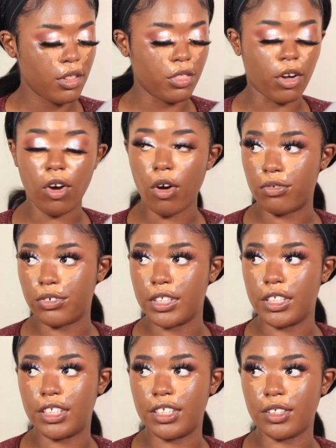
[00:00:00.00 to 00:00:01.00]
The
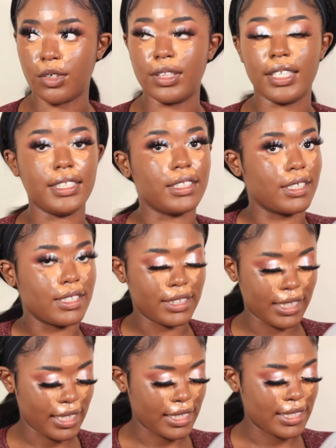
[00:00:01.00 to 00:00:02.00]
coverage on these
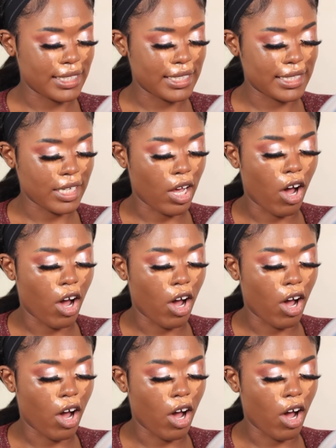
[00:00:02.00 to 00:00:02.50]
concealers